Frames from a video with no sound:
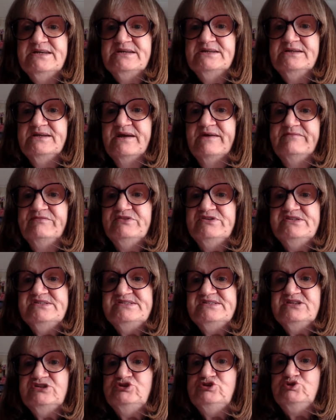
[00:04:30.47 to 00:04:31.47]
in every
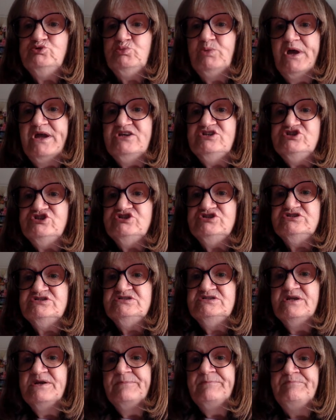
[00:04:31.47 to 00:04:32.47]

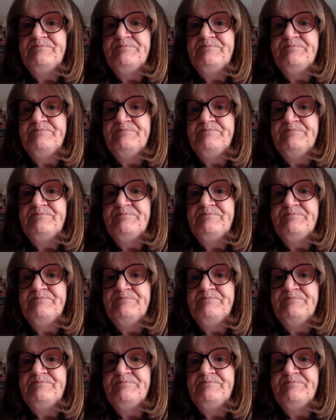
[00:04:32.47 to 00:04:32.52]
situation